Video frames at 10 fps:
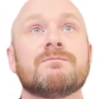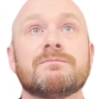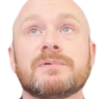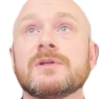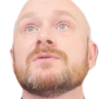
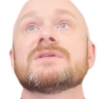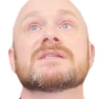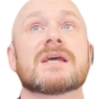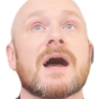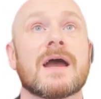blue
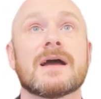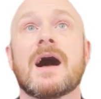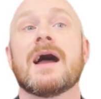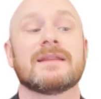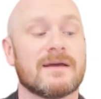sky,
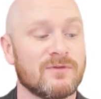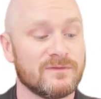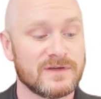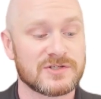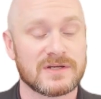high-level
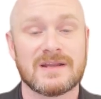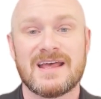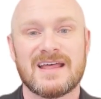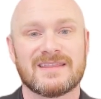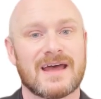vision
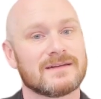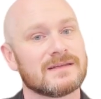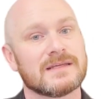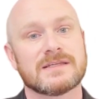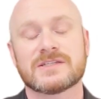that
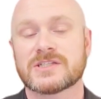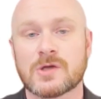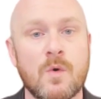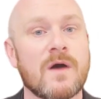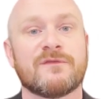is
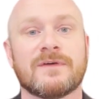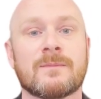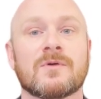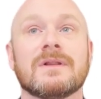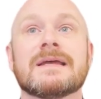so
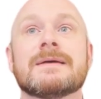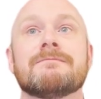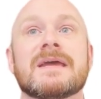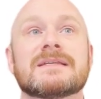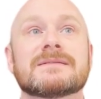ephemeral, it
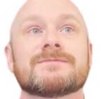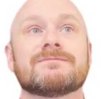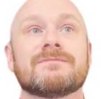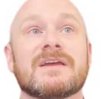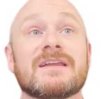makes
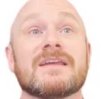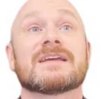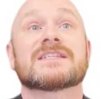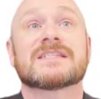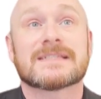it
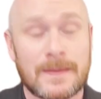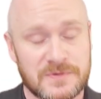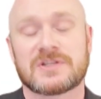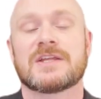exceptionally